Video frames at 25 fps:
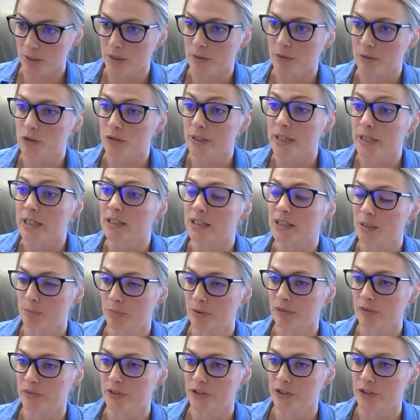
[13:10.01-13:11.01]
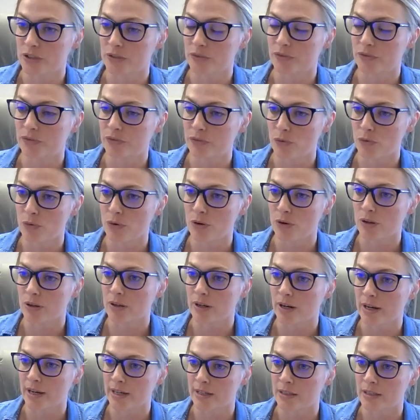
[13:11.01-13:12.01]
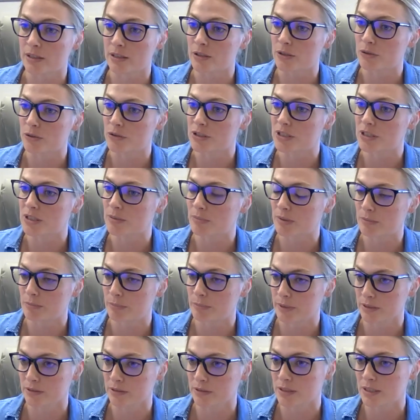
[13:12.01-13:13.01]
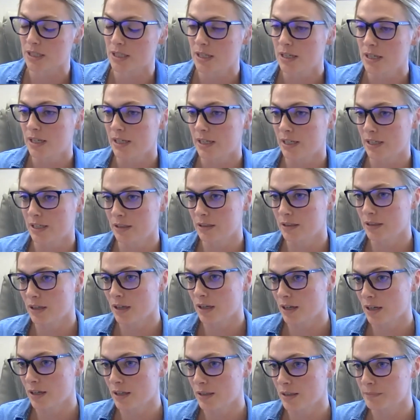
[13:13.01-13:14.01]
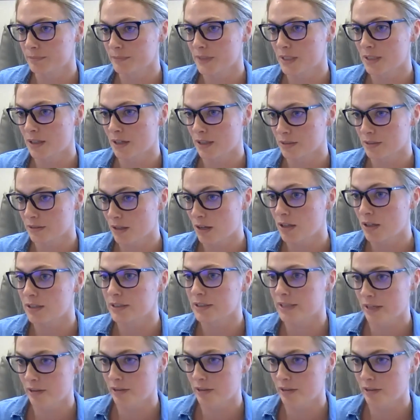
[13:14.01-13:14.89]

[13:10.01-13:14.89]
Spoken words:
created the provision for ADUs to be built on